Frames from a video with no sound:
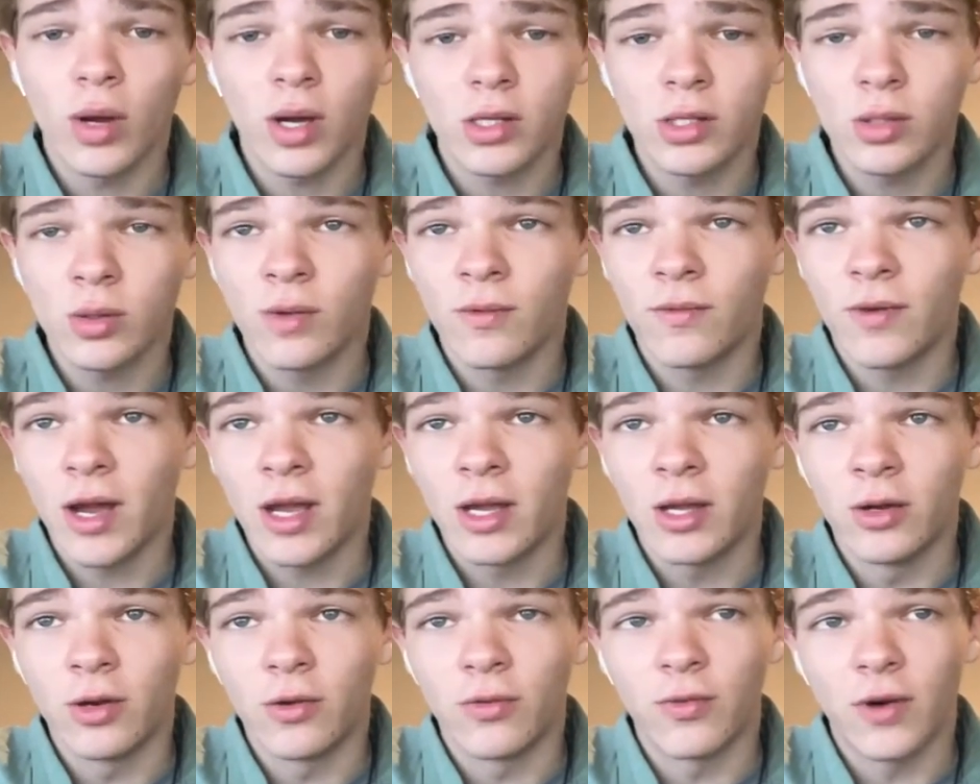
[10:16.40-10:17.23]
also invite
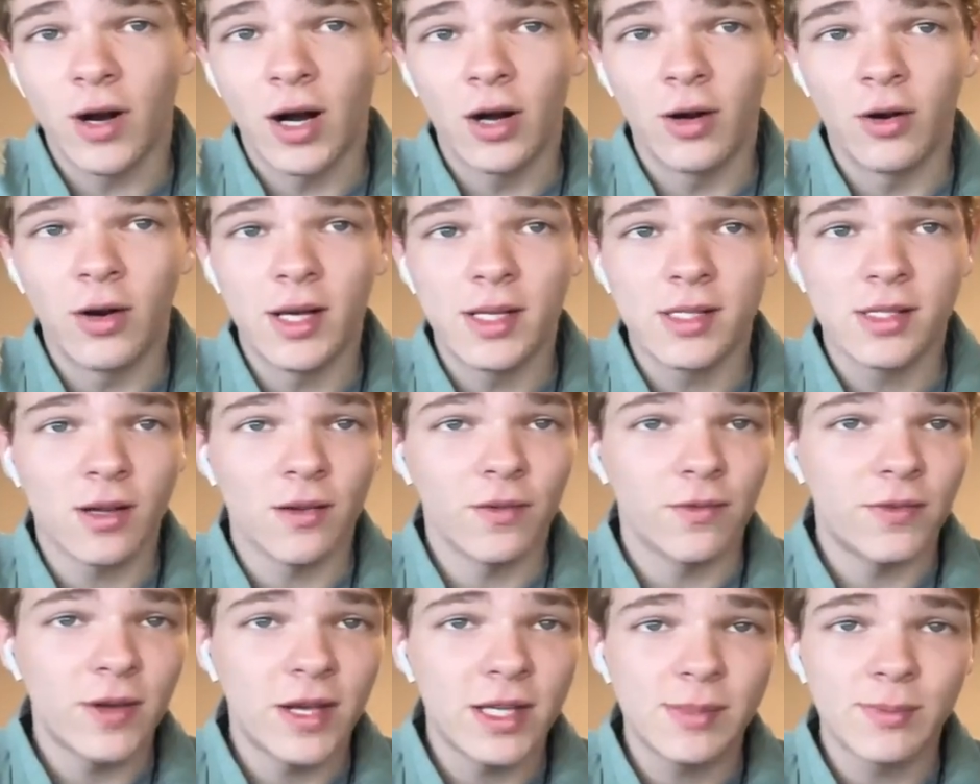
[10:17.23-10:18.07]
you to follow us on
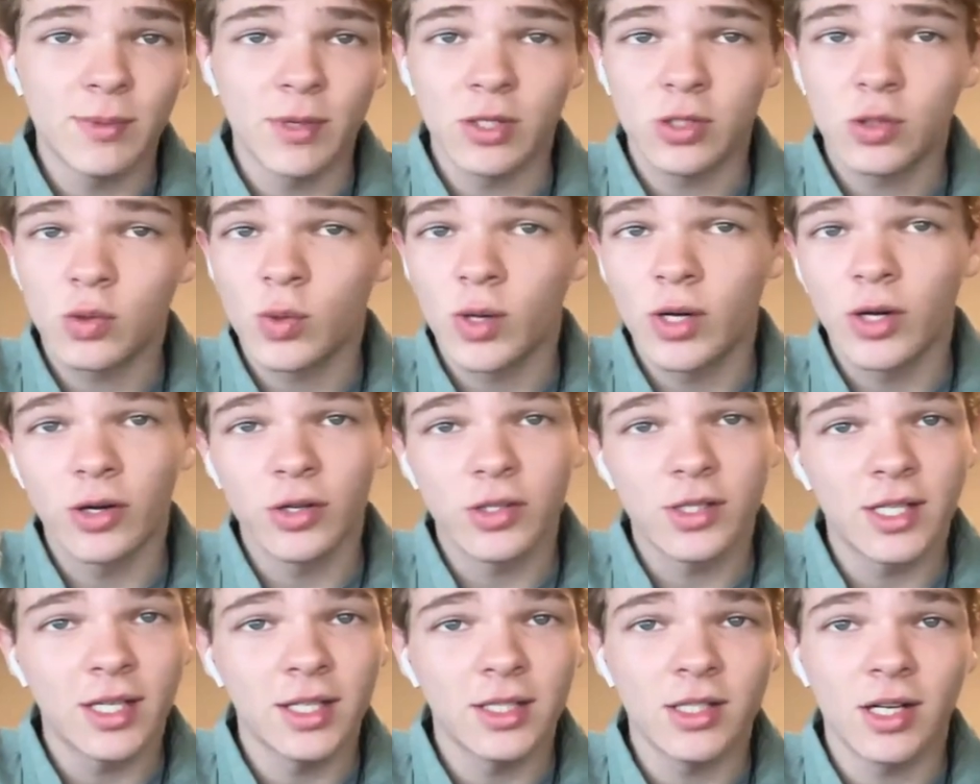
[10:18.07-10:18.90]
Facebook, Twitter,
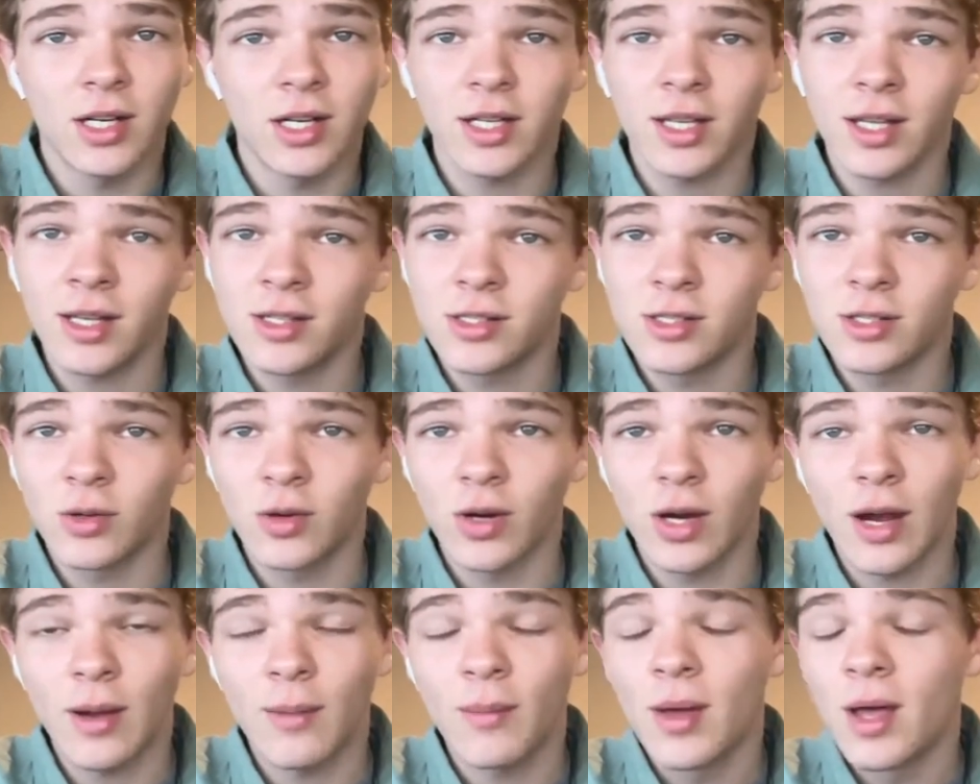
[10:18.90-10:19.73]
TikTok,
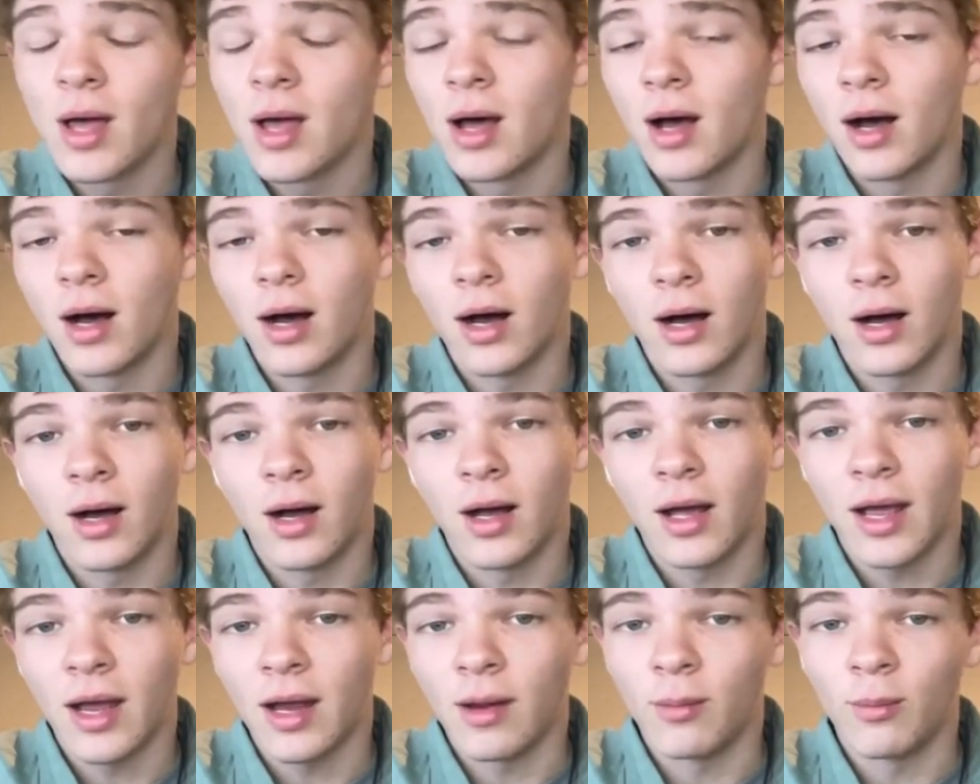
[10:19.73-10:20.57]
Instagram, uh,
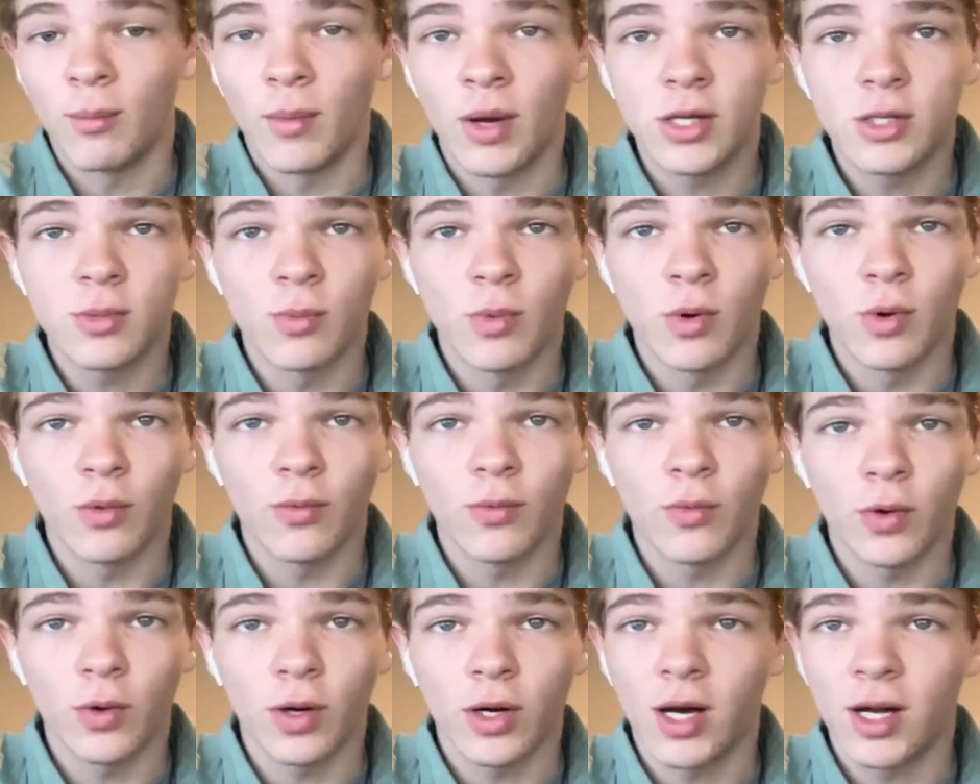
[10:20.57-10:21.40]
and much more
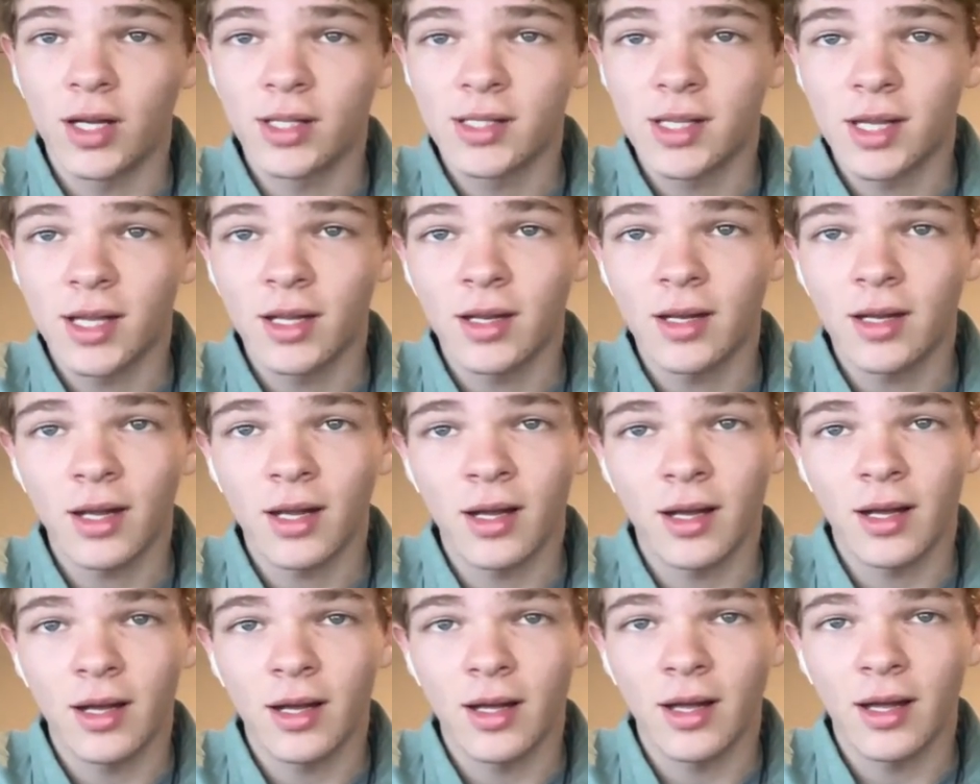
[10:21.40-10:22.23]
for content
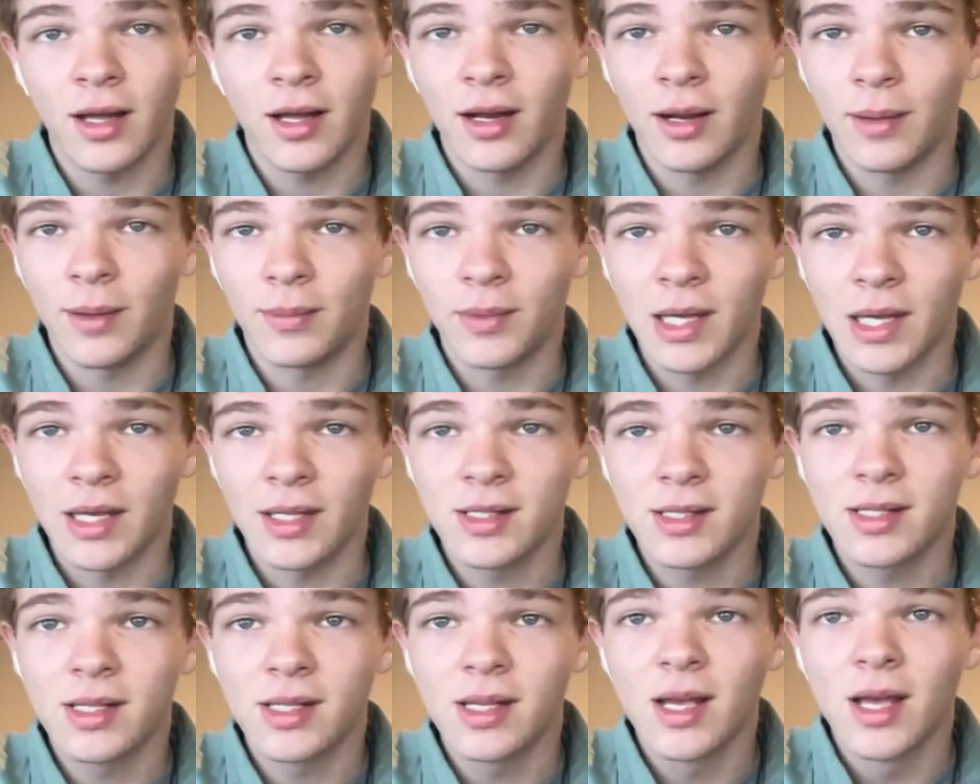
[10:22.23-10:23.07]
uh, and
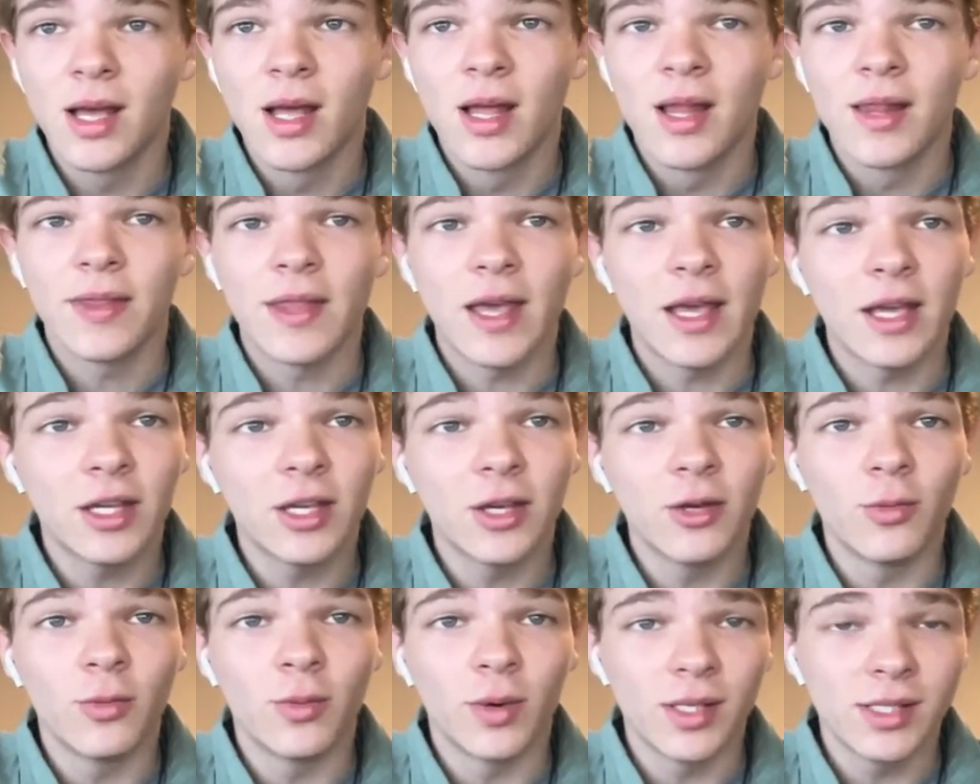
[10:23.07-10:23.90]
updates. Thank
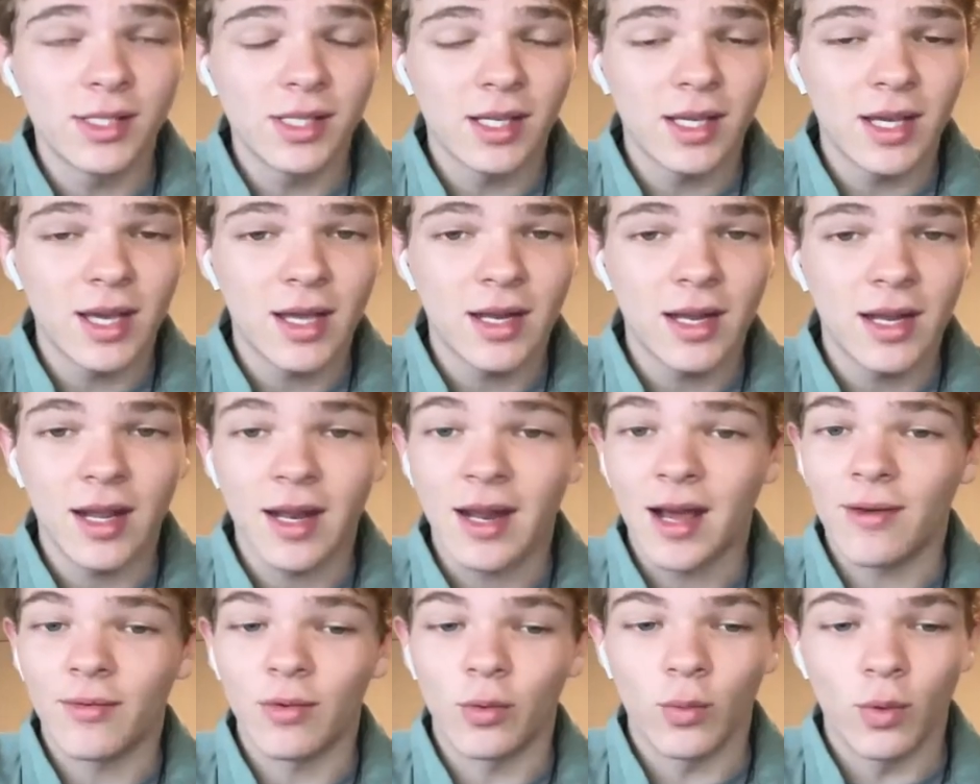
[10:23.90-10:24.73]
you once again, and
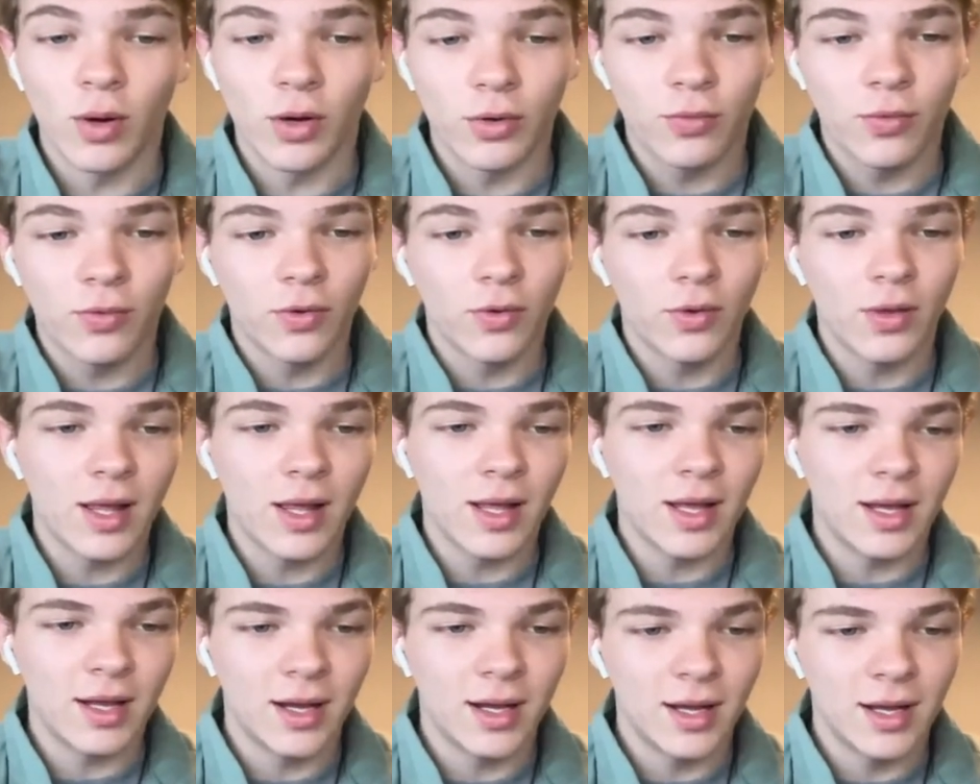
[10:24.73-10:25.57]
have a wonderful
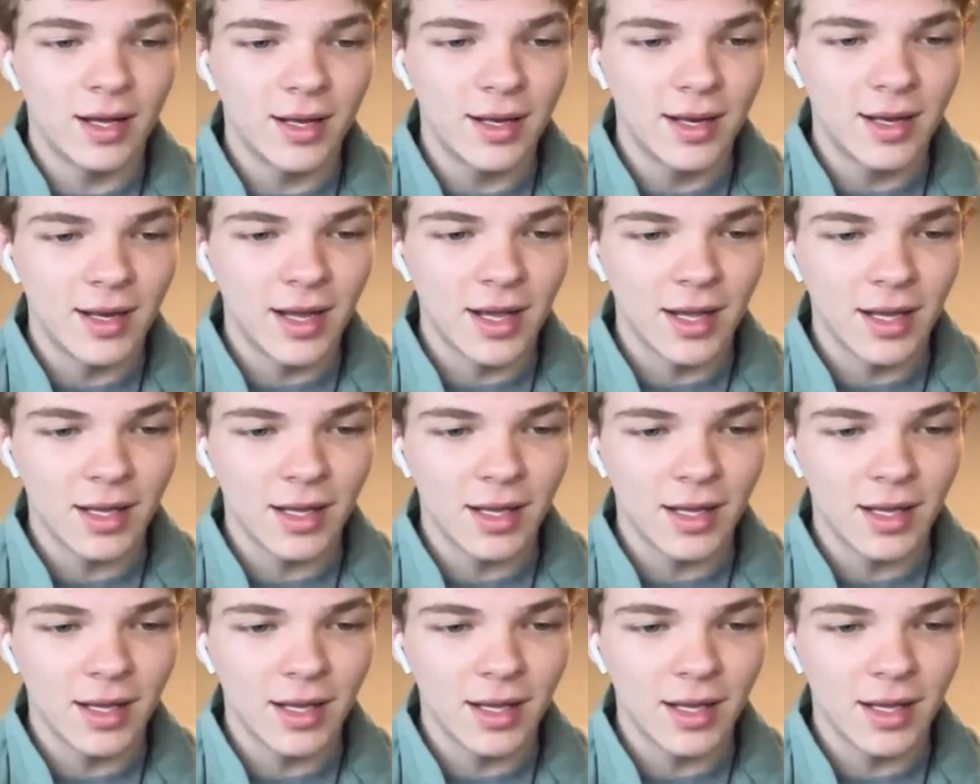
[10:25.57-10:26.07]
uh, day,